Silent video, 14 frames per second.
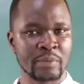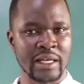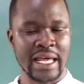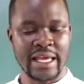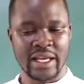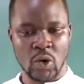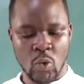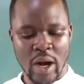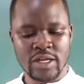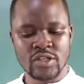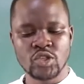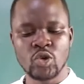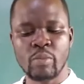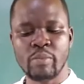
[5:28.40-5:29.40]
like
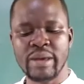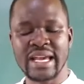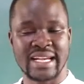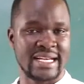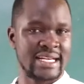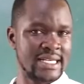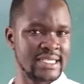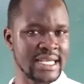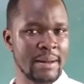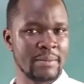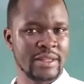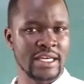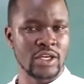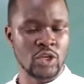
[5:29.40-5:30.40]
once you make
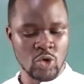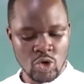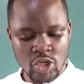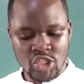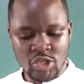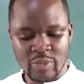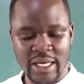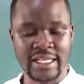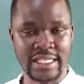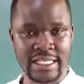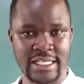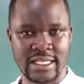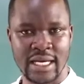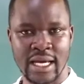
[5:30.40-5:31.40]
something, you document
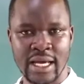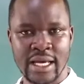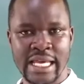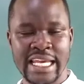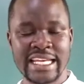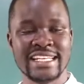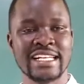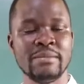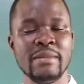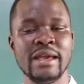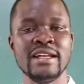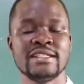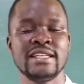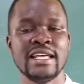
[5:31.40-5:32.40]
it, it
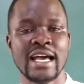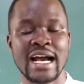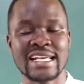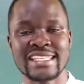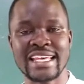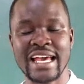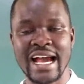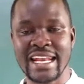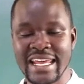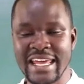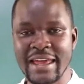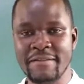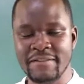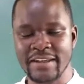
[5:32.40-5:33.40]
remains there as an
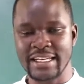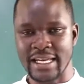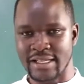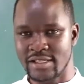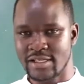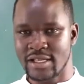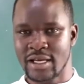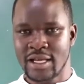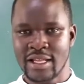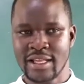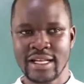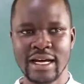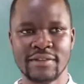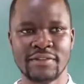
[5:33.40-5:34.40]
evidence.
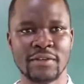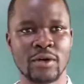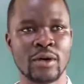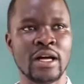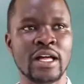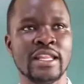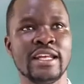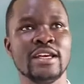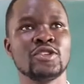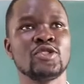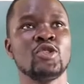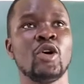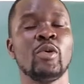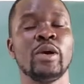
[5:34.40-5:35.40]
Therefore, there is
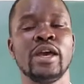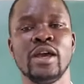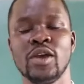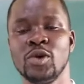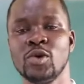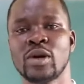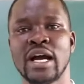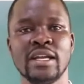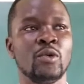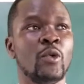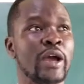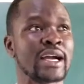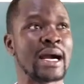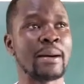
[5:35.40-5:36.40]
no way you can
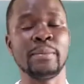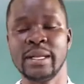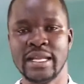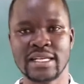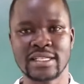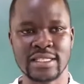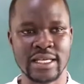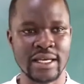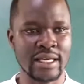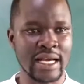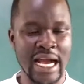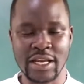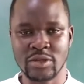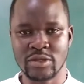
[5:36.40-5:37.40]
wake up the next day
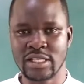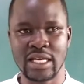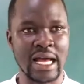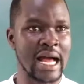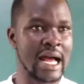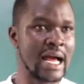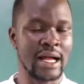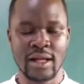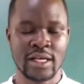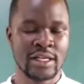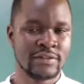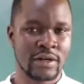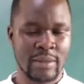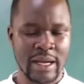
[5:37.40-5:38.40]
and you say,
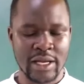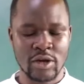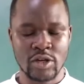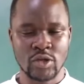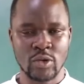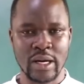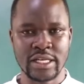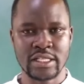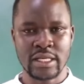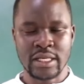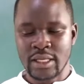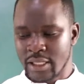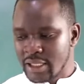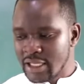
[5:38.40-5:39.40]
oh my Lord, what?
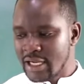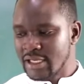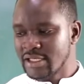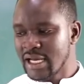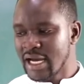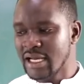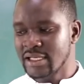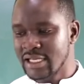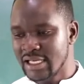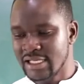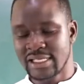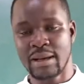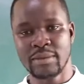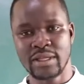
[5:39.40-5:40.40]
There is
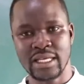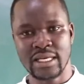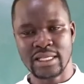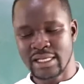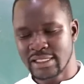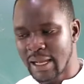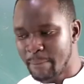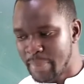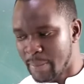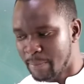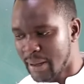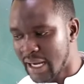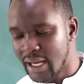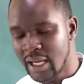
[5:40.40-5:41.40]
something, there is a
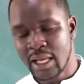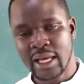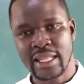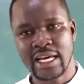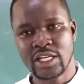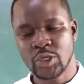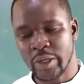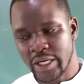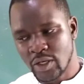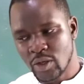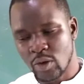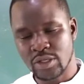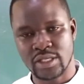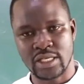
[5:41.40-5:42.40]
paper that you
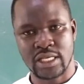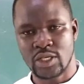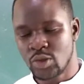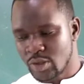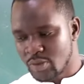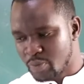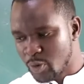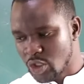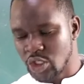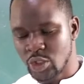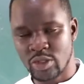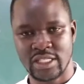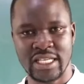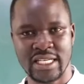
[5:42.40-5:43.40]
endorse, you put
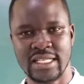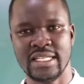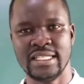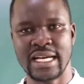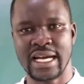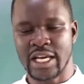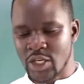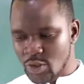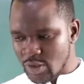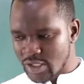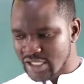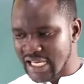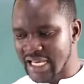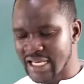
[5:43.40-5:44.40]
your signature, you
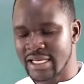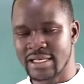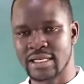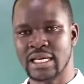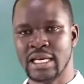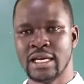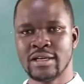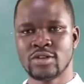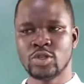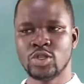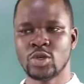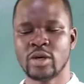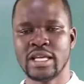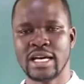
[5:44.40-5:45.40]
signed to
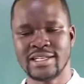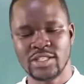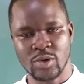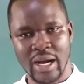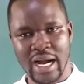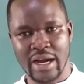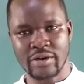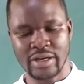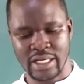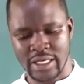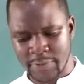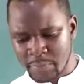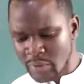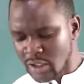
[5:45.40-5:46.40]
show that you
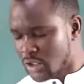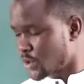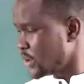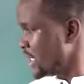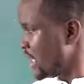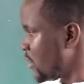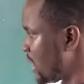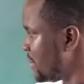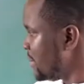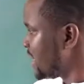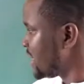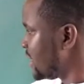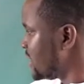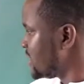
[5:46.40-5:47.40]
agree. So they were
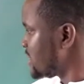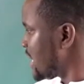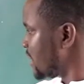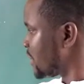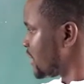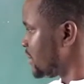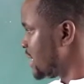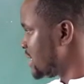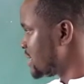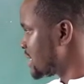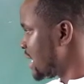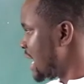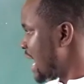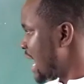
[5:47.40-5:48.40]
making these agreements
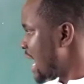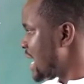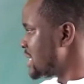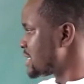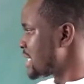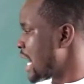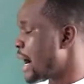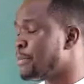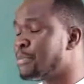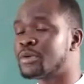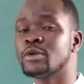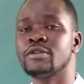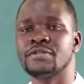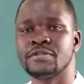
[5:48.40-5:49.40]
as a
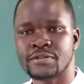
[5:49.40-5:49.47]
proof